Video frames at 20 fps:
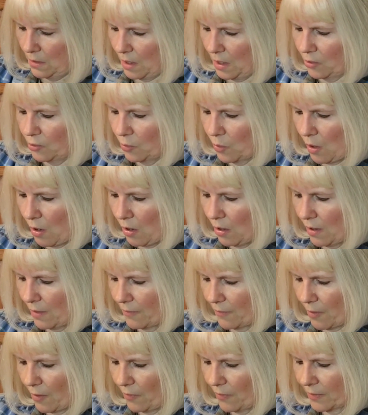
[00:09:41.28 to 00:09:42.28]
I do
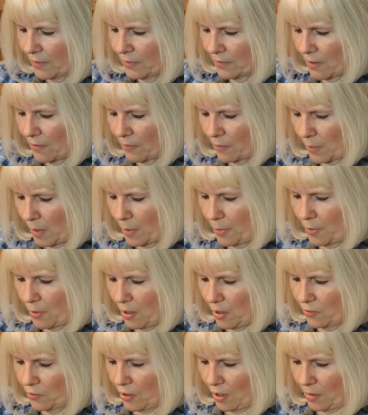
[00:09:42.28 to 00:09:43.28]
have all this stuff in my
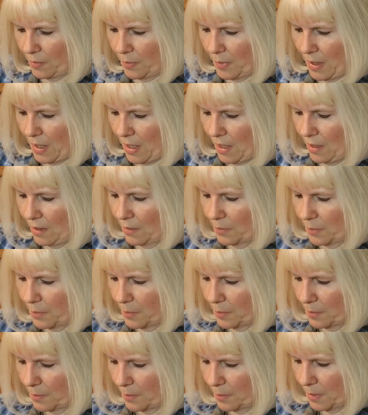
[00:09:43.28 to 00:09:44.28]
project bag,
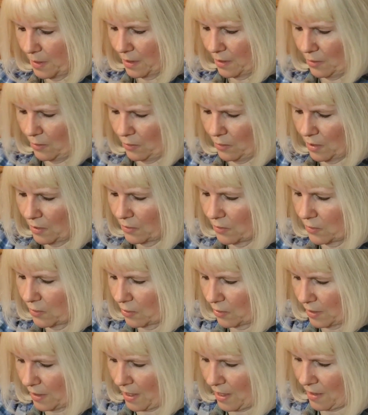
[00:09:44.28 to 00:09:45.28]
but I don't
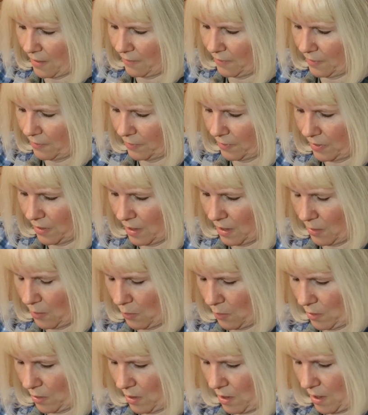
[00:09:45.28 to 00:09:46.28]
necessarily have everything
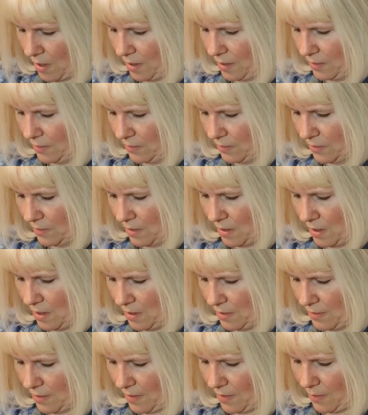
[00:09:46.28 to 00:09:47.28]
organized
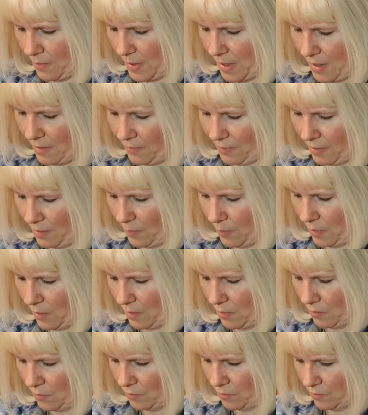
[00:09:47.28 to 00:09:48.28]
inside the bag very
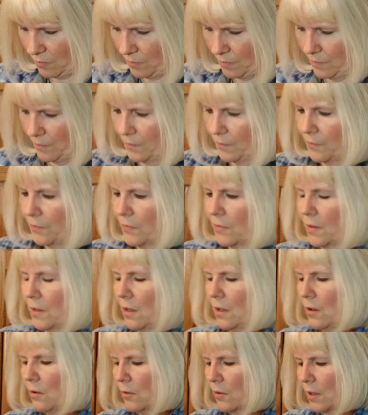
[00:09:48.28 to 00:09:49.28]
well.
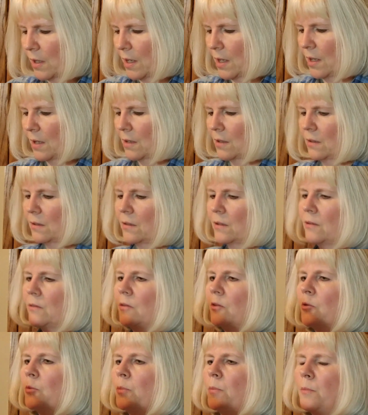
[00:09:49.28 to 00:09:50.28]
Okay,
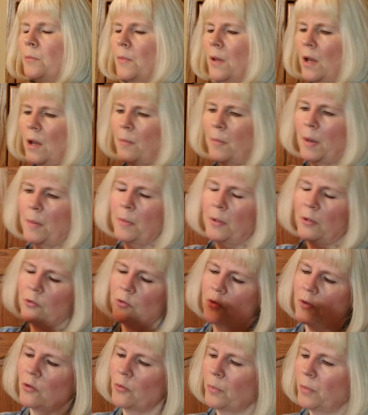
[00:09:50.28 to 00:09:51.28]
this is by
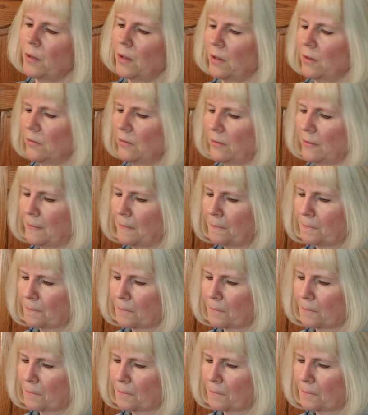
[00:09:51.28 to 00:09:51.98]
Picture This Plus.